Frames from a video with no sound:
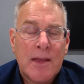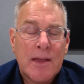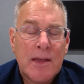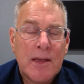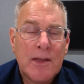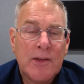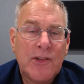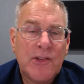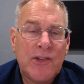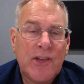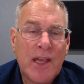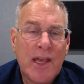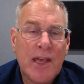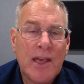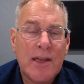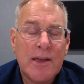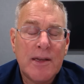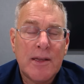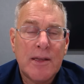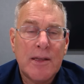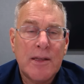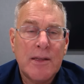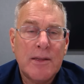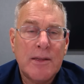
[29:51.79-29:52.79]
has
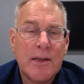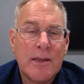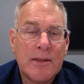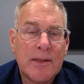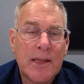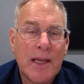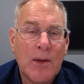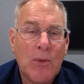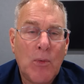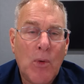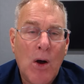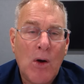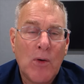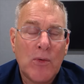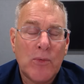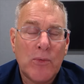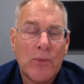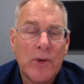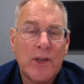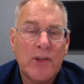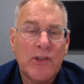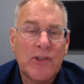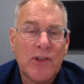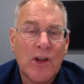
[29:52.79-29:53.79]
said that they won't
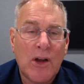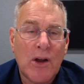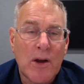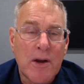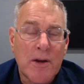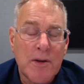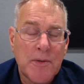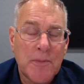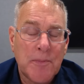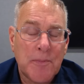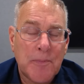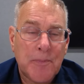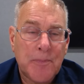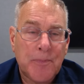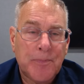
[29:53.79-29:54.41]
restart